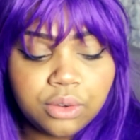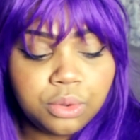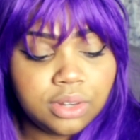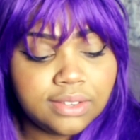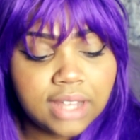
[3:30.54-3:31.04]
a
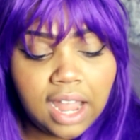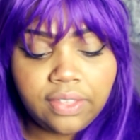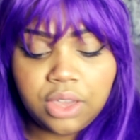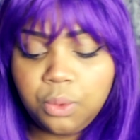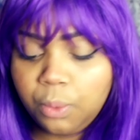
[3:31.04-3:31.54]
cool design
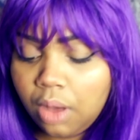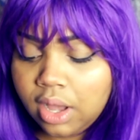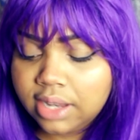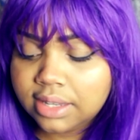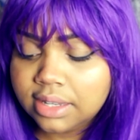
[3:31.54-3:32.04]
that you
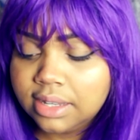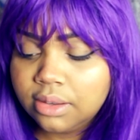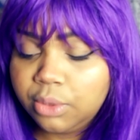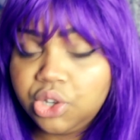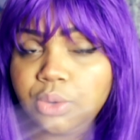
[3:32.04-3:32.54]
want,
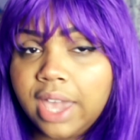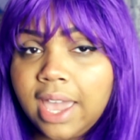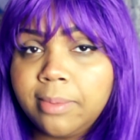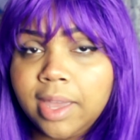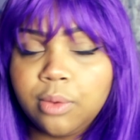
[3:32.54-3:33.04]
which you
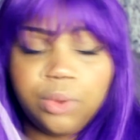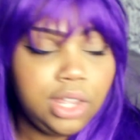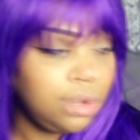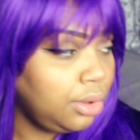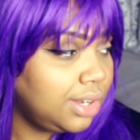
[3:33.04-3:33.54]
can make
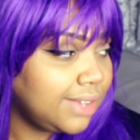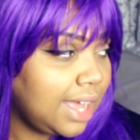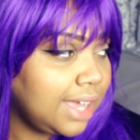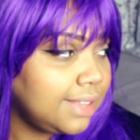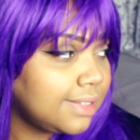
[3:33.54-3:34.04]
really cool
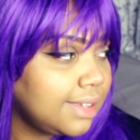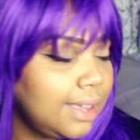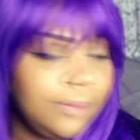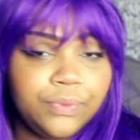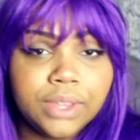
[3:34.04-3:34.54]
designs.
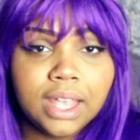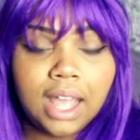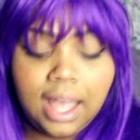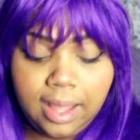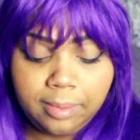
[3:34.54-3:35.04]

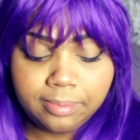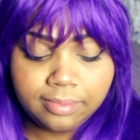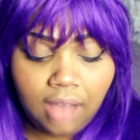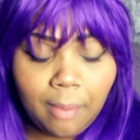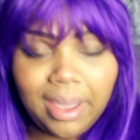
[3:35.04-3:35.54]
On
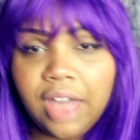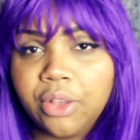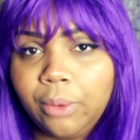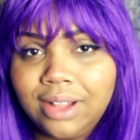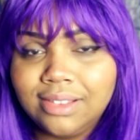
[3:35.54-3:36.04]
my other
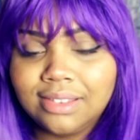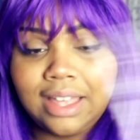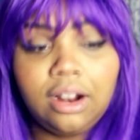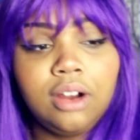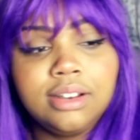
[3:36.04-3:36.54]
ones
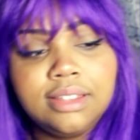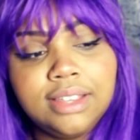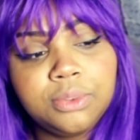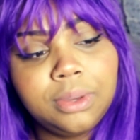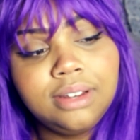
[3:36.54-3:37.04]
that aren't
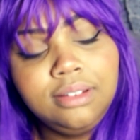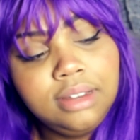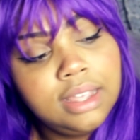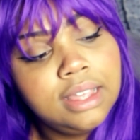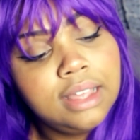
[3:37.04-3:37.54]
this one,
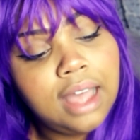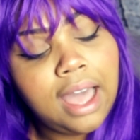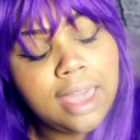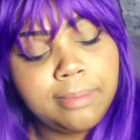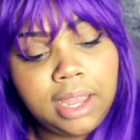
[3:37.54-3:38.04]

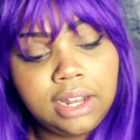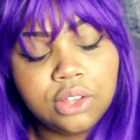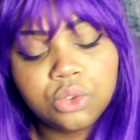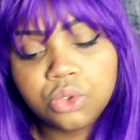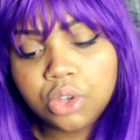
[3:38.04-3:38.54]
I made
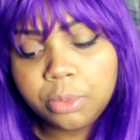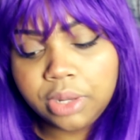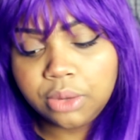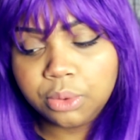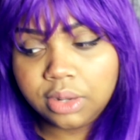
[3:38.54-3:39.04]
so
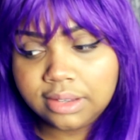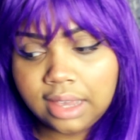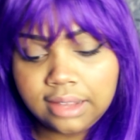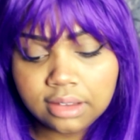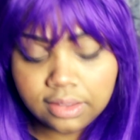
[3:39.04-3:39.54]
many cool
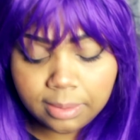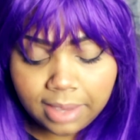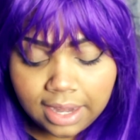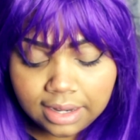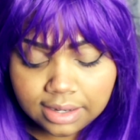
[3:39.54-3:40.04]
designs on them,
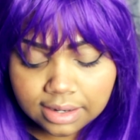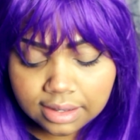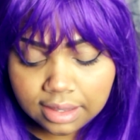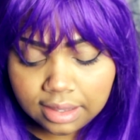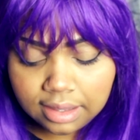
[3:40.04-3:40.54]
and
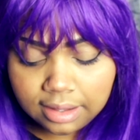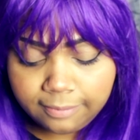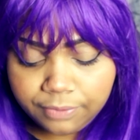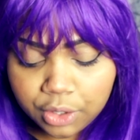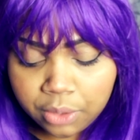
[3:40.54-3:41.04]

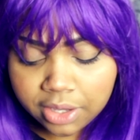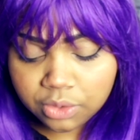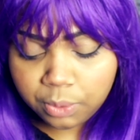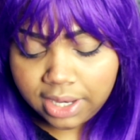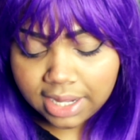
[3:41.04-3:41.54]
the quickest
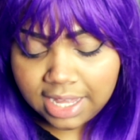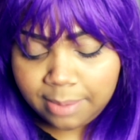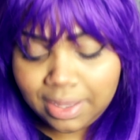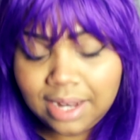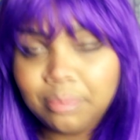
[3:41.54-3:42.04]
way to keep
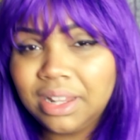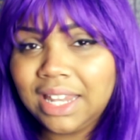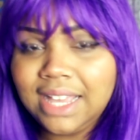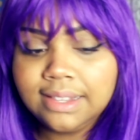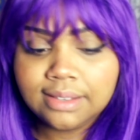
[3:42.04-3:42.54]
it in
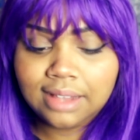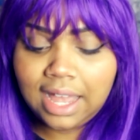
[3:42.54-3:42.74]
place so